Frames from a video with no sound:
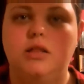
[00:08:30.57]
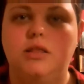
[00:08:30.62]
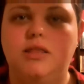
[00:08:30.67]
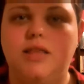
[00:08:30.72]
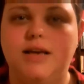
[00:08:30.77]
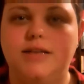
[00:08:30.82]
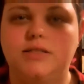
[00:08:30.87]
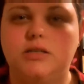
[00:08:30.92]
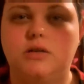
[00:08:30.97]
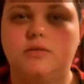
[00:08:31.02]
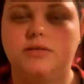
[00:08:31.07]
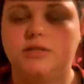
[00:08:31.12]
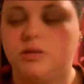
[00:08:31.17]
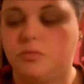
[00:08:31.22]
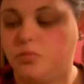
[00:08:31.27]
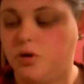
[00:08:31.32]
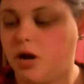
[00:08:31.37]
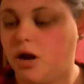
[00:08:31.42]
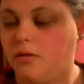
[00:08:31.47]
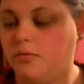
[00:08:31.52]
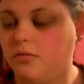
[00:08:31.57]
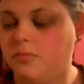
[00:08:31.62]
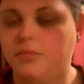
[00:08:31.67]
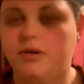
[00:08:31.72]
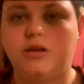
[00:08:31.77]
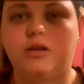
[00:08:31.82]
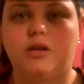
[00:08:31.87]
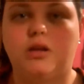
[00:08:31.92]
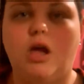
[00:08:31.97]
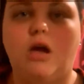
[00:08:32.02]
that's always a problem.
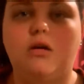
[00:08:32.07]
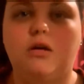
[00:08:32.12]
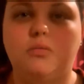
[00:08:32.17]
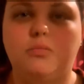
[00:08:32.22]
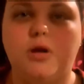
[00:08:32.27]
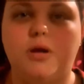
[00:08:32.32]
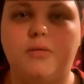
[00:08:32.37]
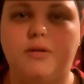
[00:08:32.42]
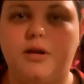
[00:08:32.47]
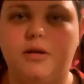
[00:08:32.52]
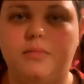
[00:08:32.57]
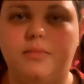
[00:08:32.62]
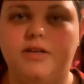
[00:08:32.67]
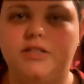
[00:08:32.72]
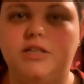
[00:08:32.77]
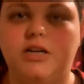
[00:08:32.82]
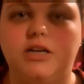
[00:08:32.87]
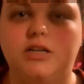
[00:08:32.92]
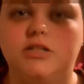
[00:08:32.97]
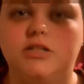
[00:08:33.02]
And y'all can probably hear my chair